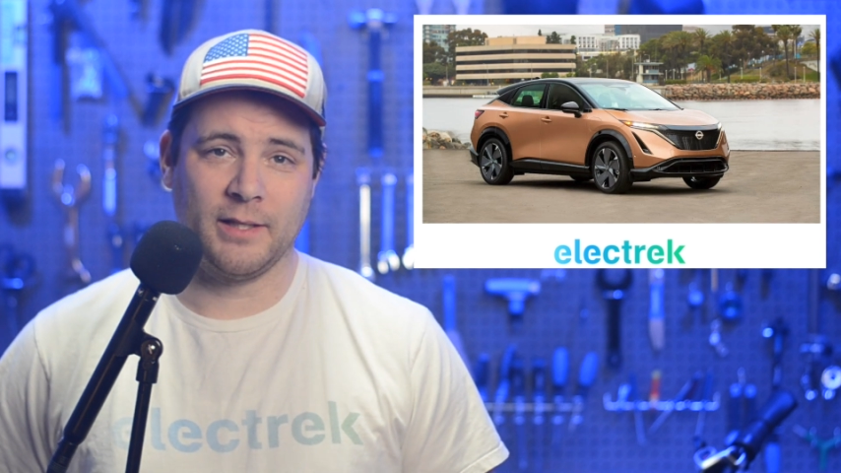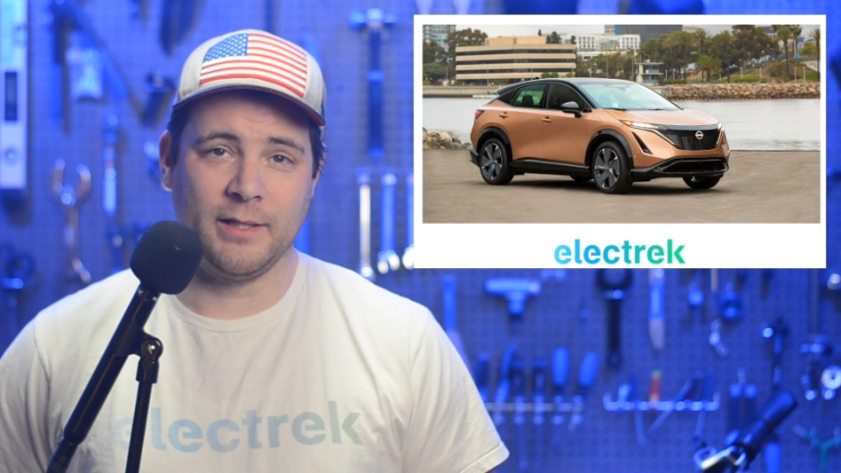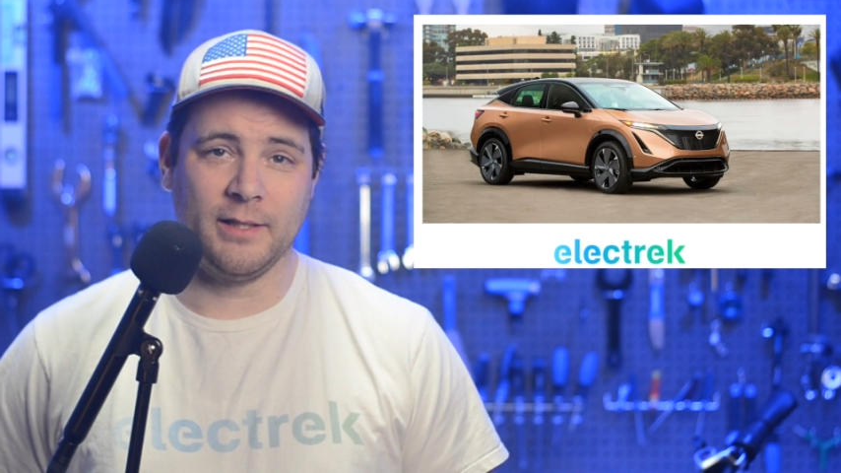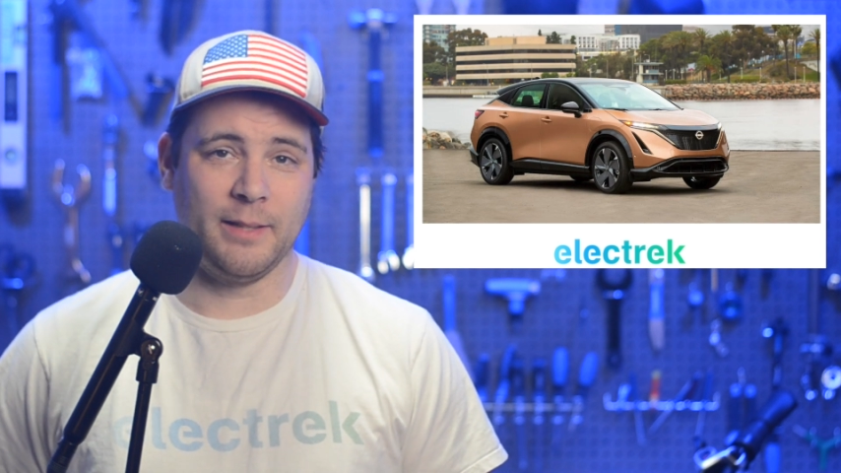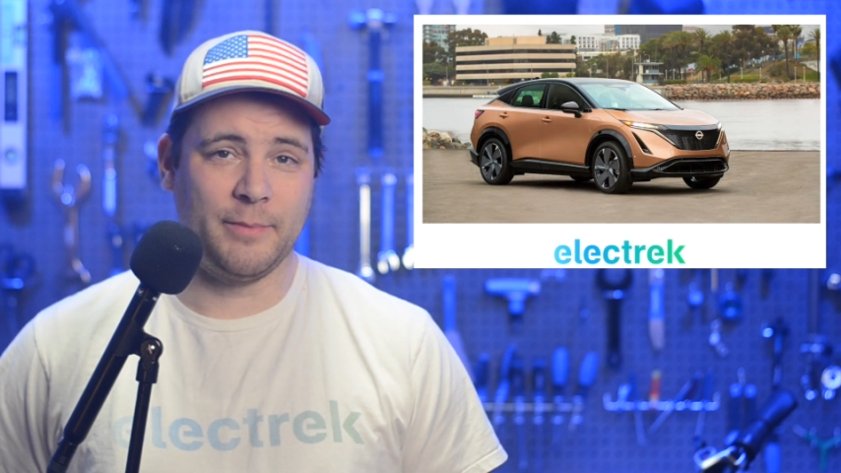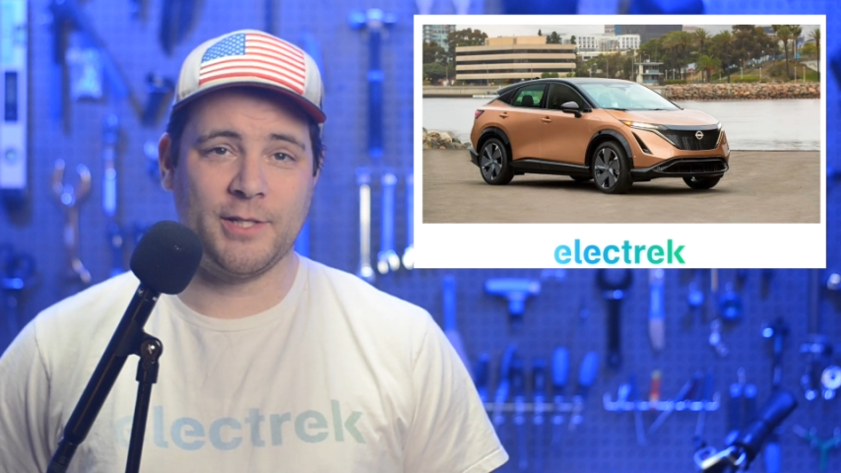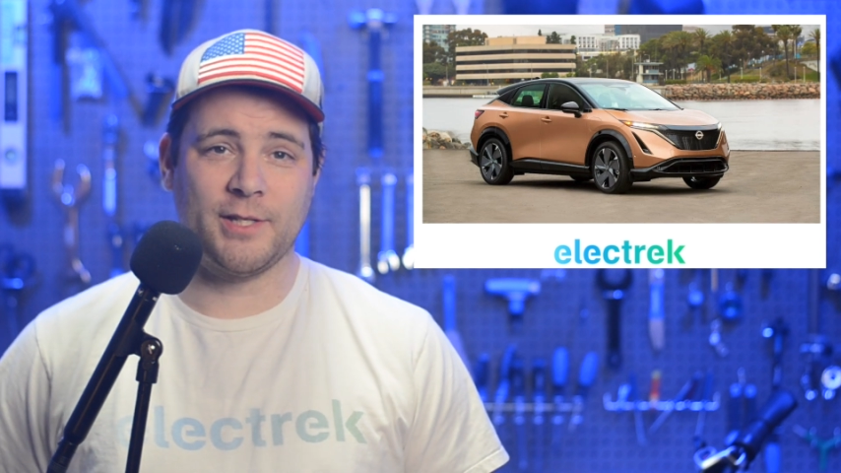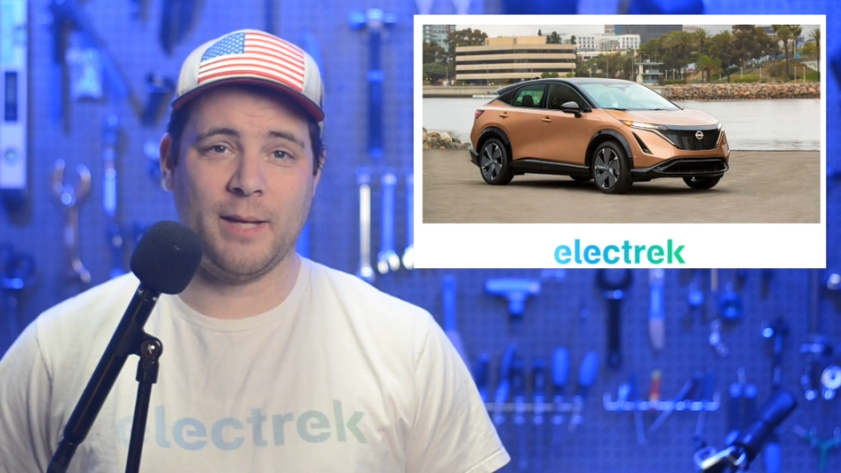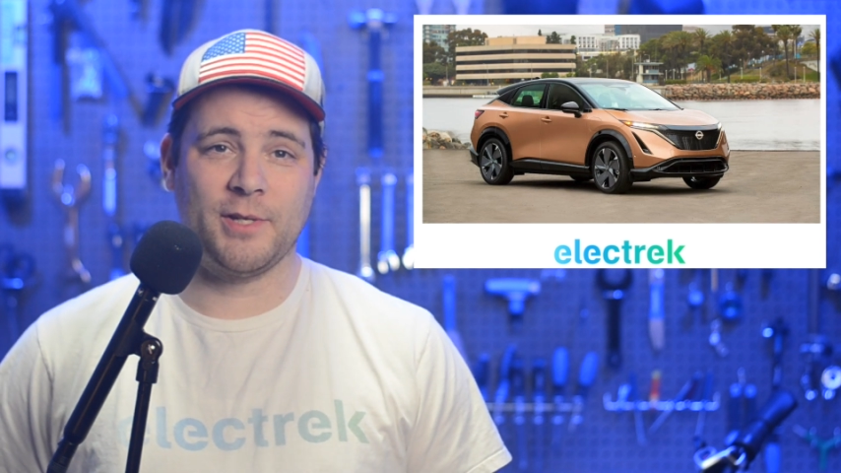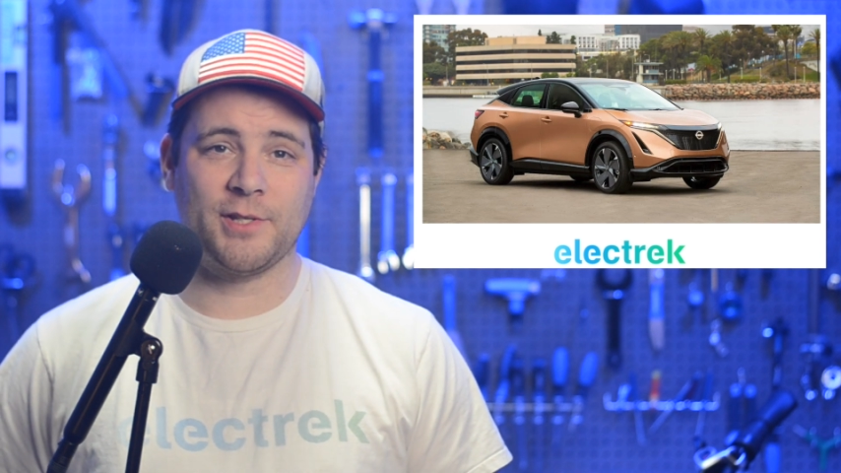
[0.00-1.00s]
The limited
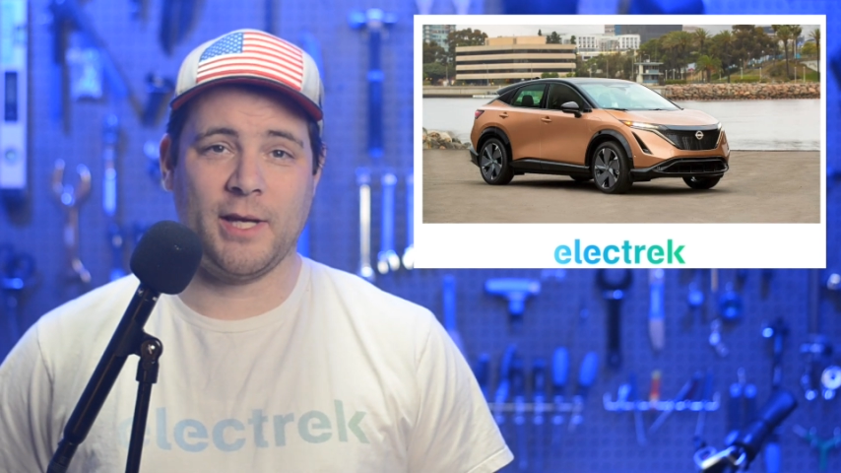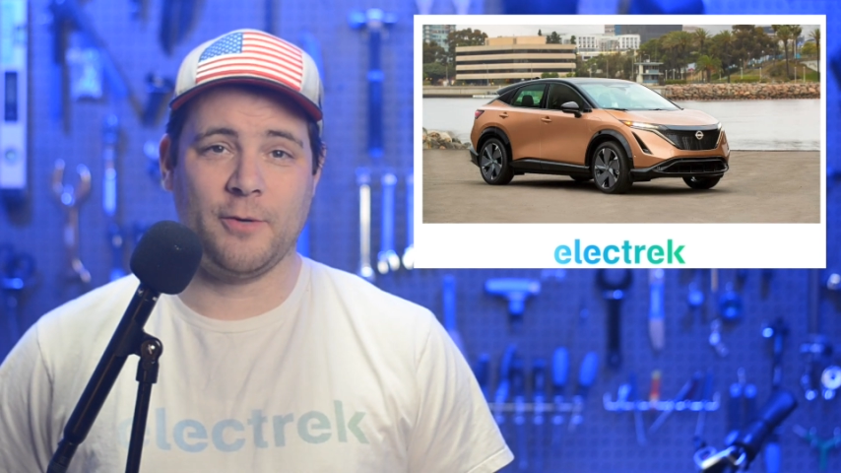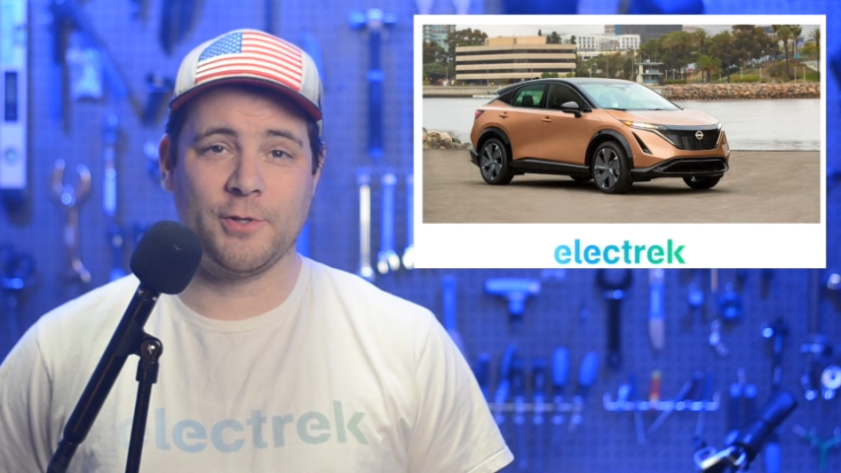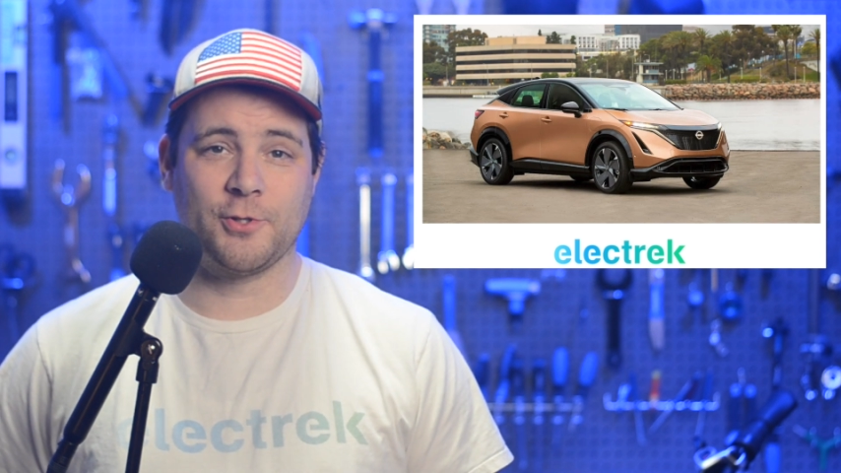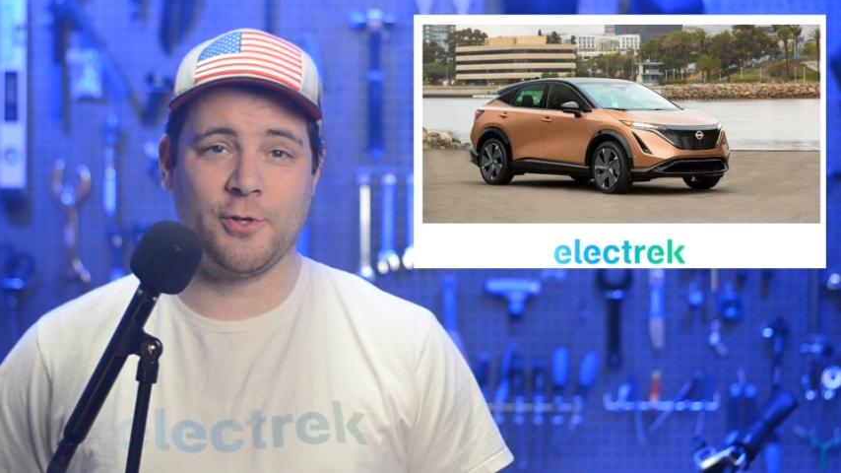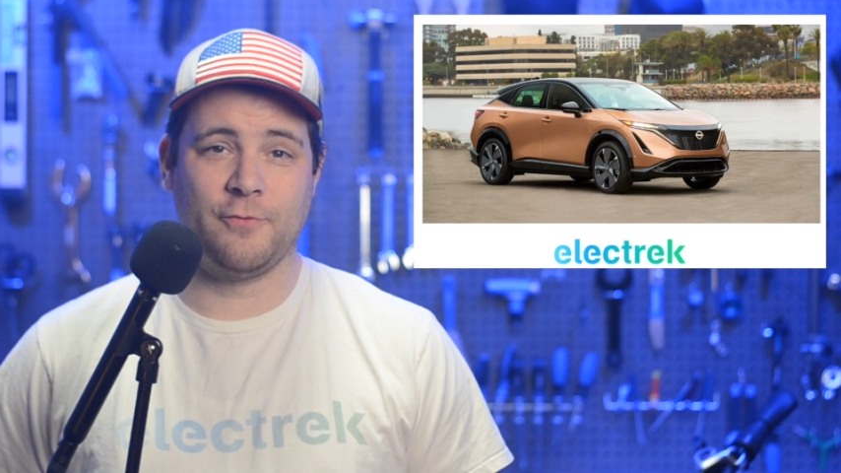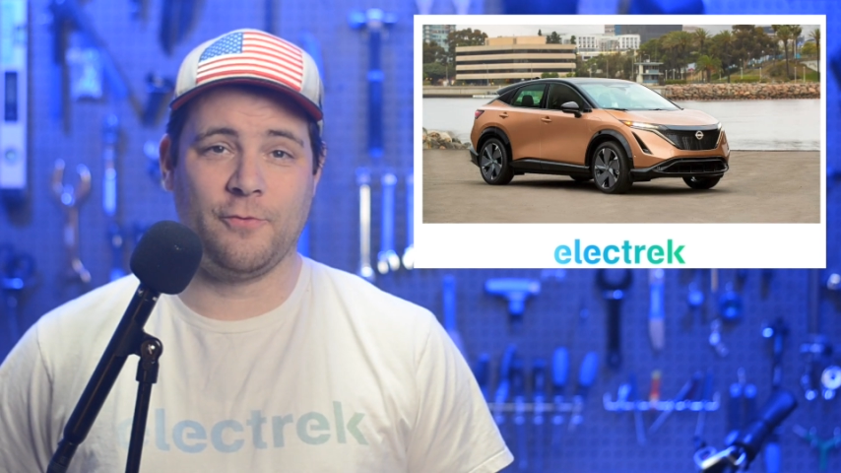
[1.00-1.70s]
time discount is good